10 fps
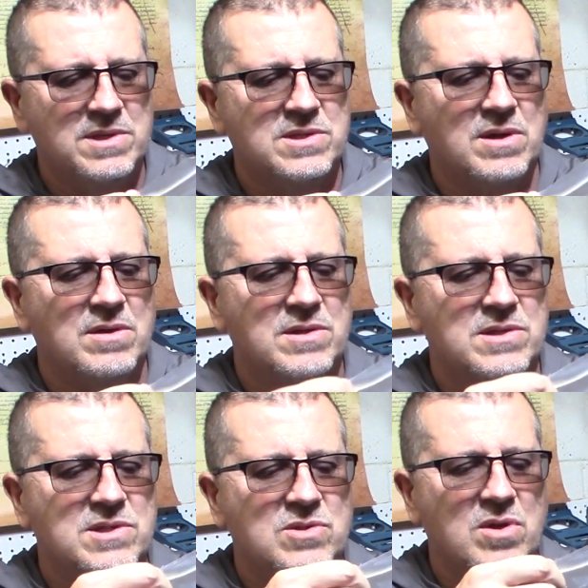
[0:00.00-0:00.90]
So
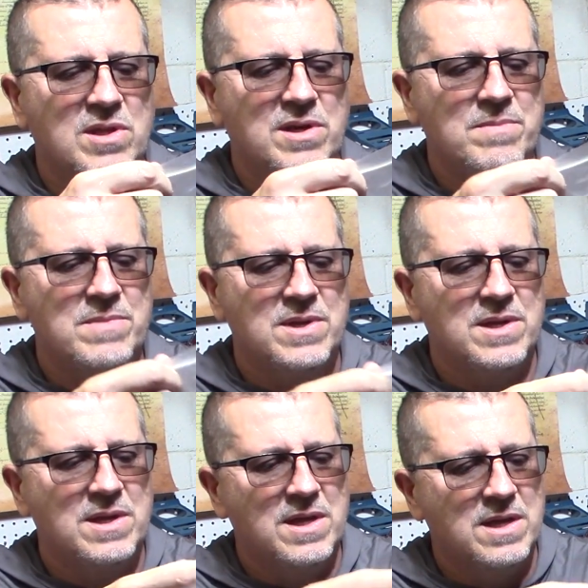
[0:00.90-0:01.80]
this is all of them.
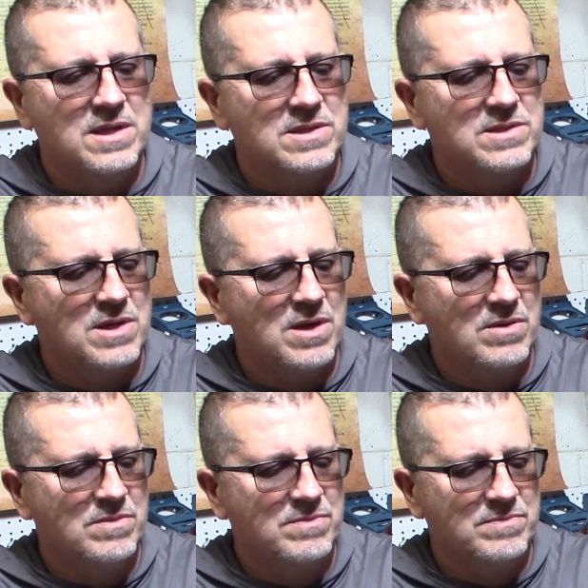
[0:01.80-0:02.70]

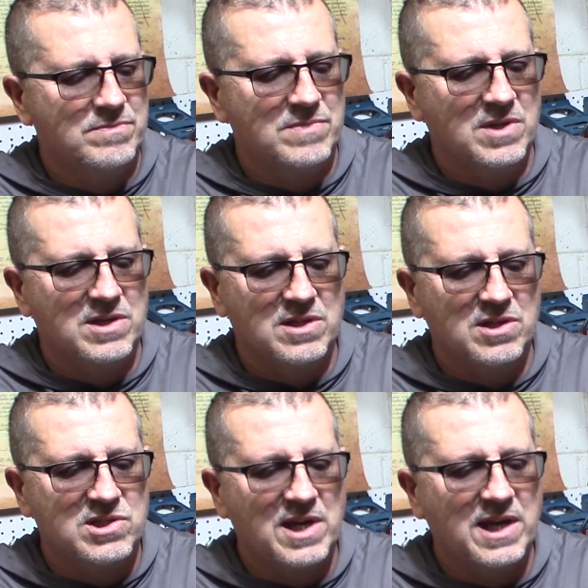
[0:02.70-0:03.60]
So
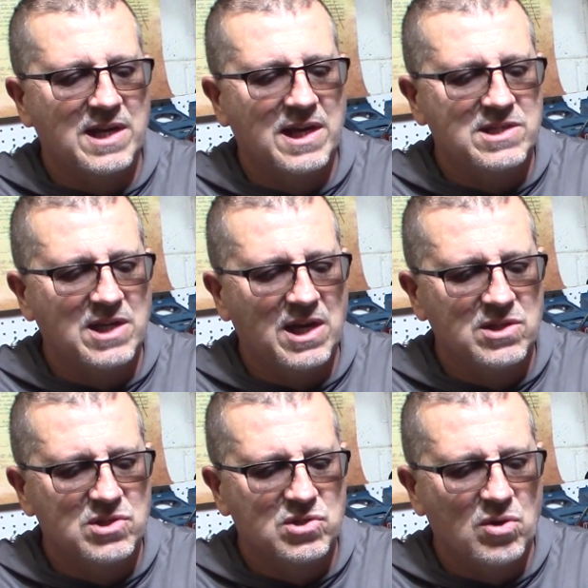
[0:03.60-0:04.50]
Looks like an easy
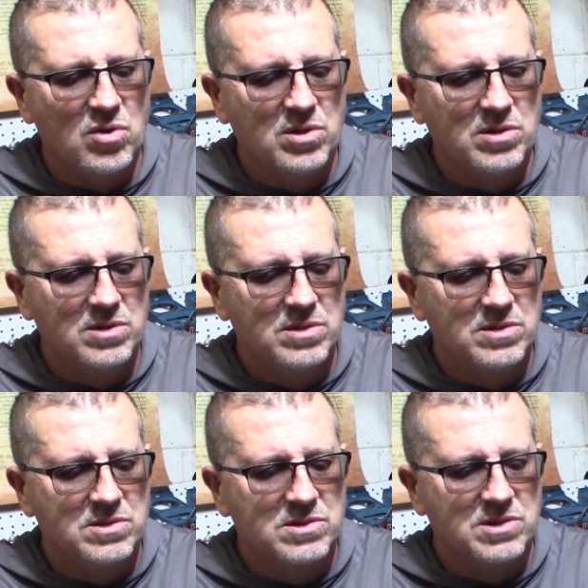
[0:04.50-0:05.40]
install.
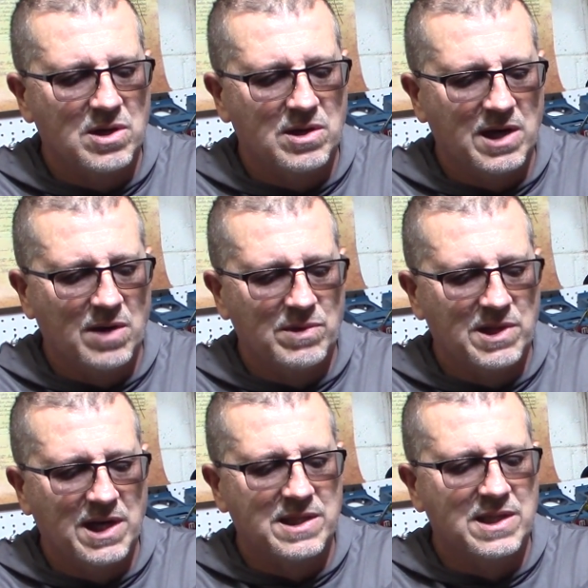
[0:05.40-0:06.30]
So I can't wait
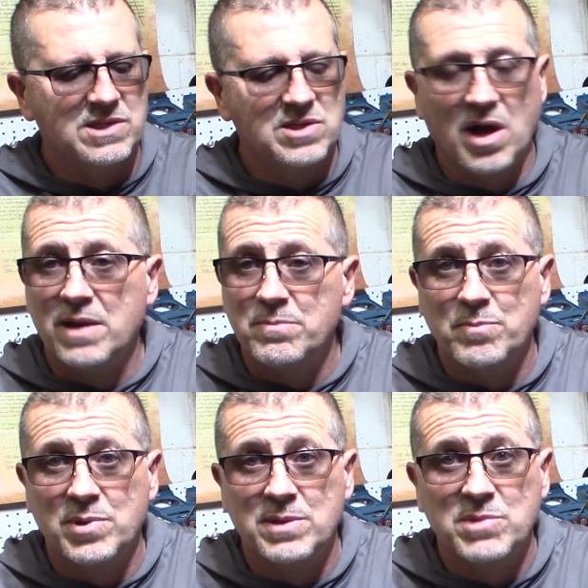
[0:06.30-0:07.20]
to get these on,
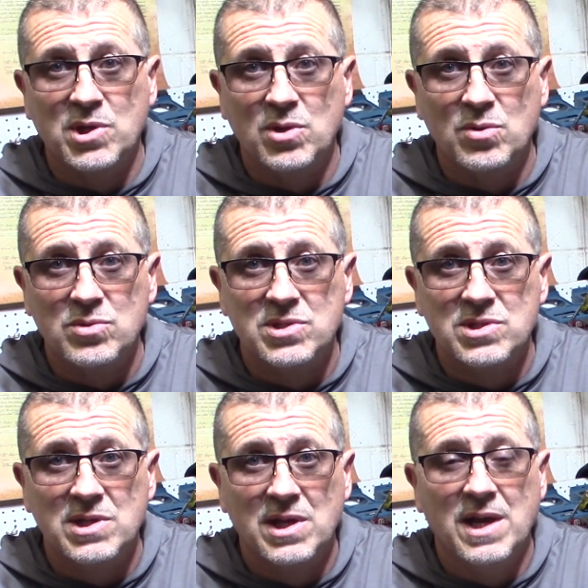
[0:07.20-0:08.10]
put them to use.
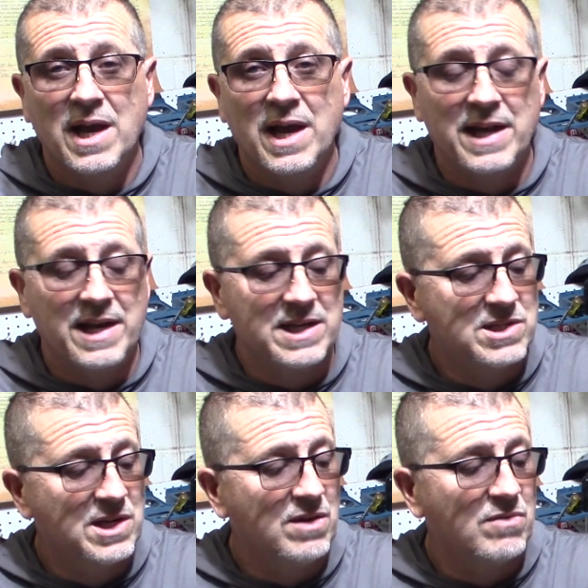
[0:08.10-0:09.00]
And
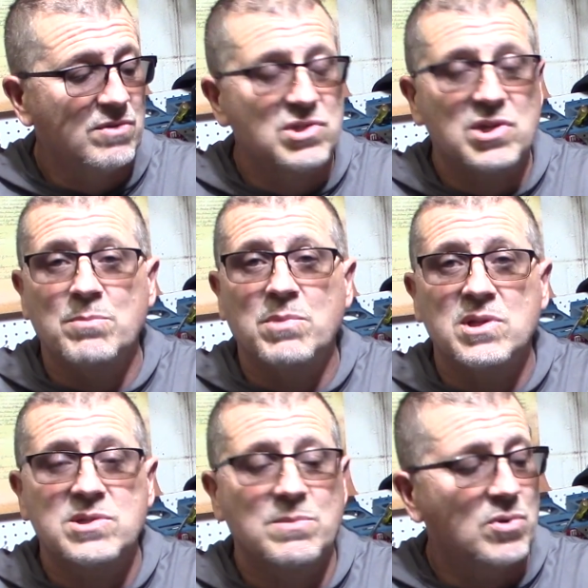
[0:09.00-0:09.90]
that's it. Richie
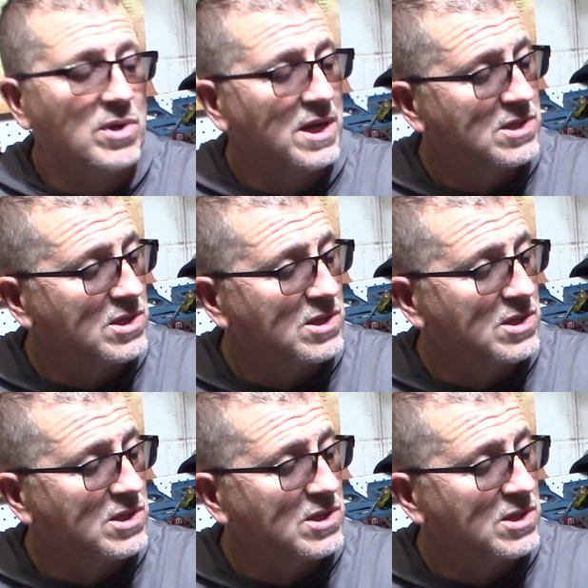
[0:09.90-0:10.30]
Bulletin Brothers.